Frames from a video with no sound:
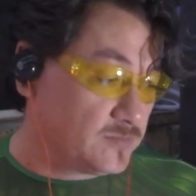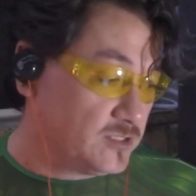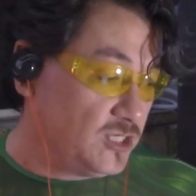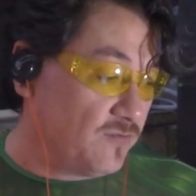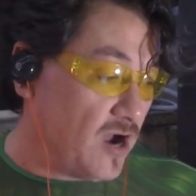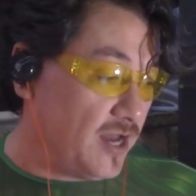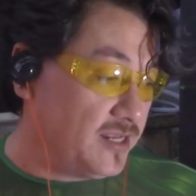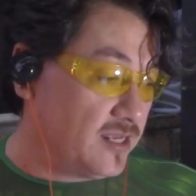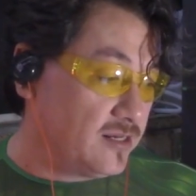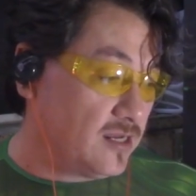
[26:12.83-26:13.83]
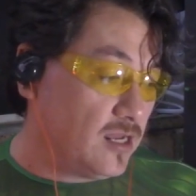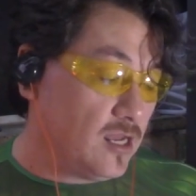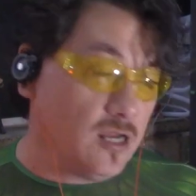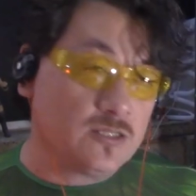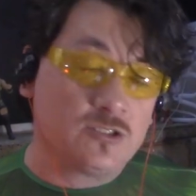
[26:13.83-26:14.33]
Giovanni and
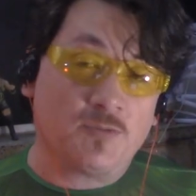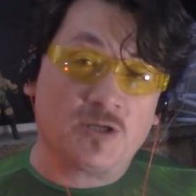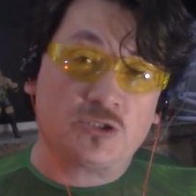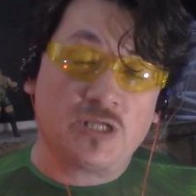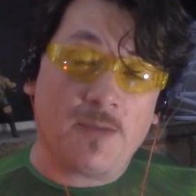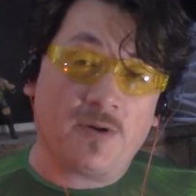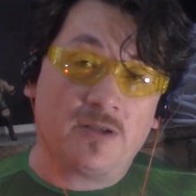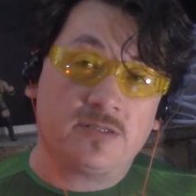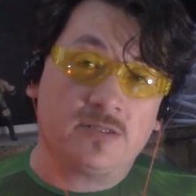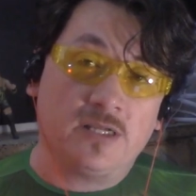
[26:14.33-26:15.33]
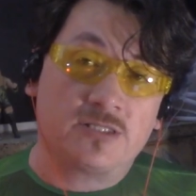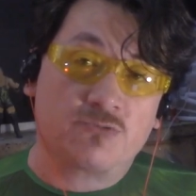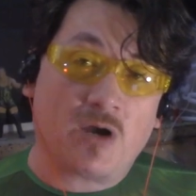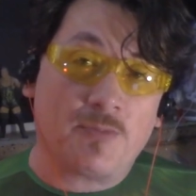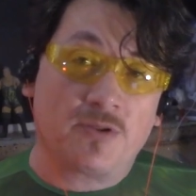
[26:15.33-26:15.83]
Tommaso Ciampa, they
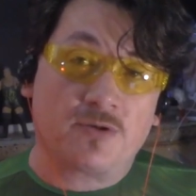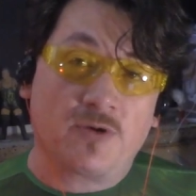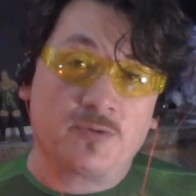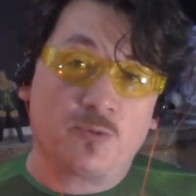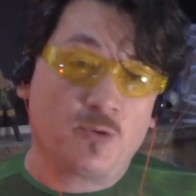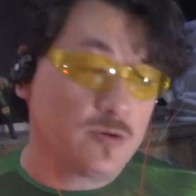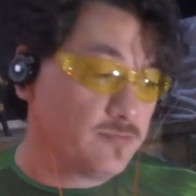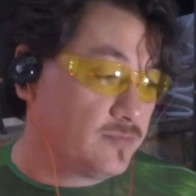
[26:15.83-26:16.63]
scrabble in the ring there more.